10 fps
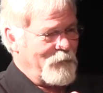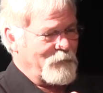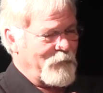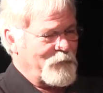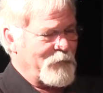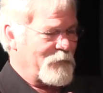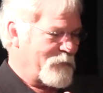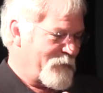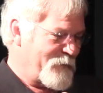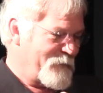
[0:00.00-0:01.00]
So I've said a
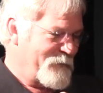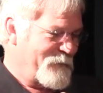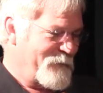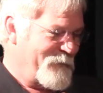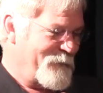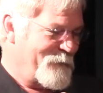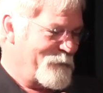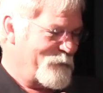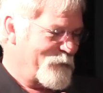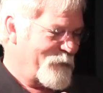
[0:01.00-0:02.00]
lot. Um,
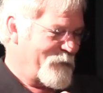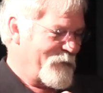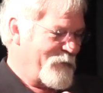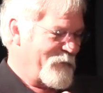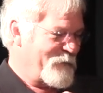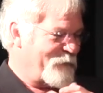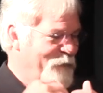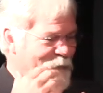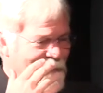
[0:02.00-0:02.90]
there are a few